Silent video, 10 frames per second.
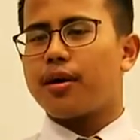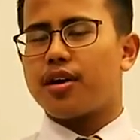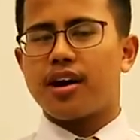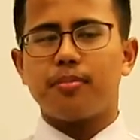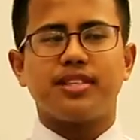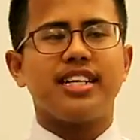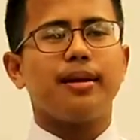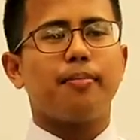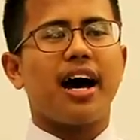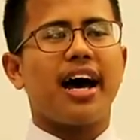
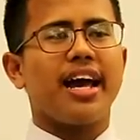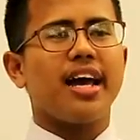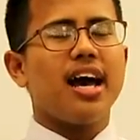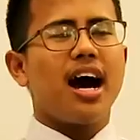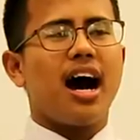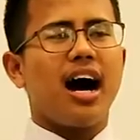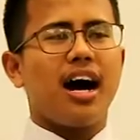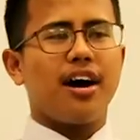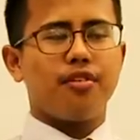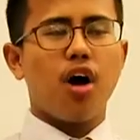corrupted by
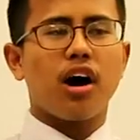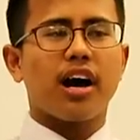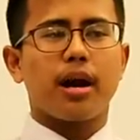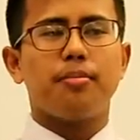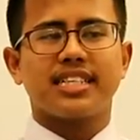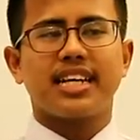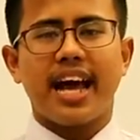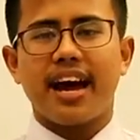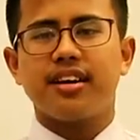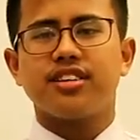wrong grammatical
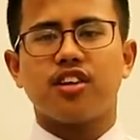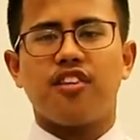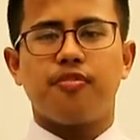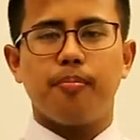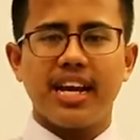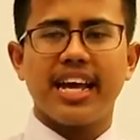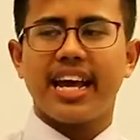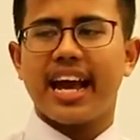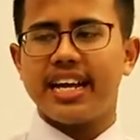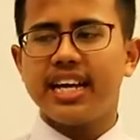errors of
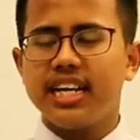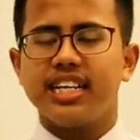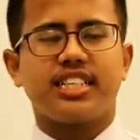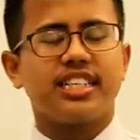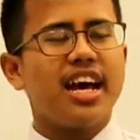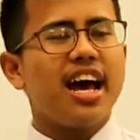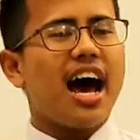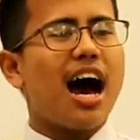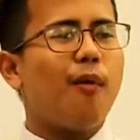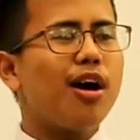Malay and English.
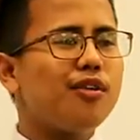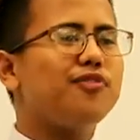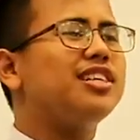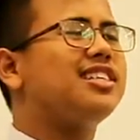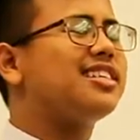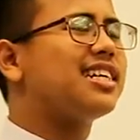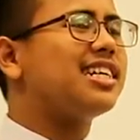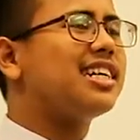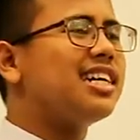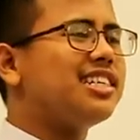One of which is
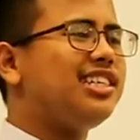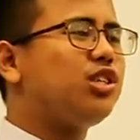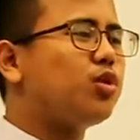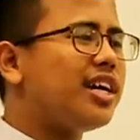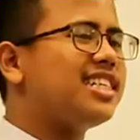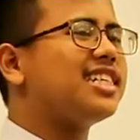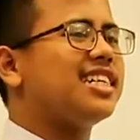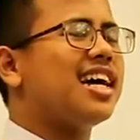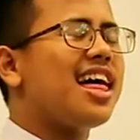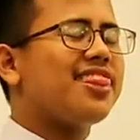a
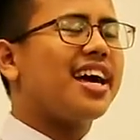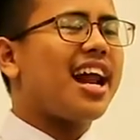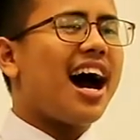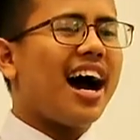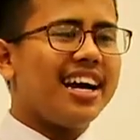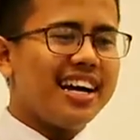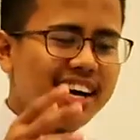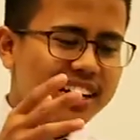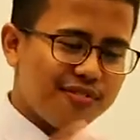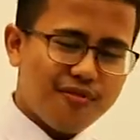situation that
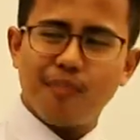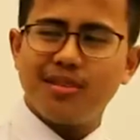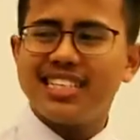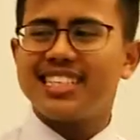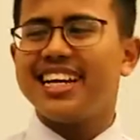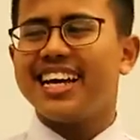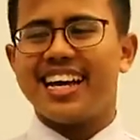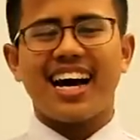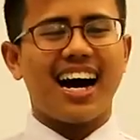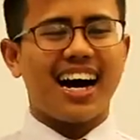from this day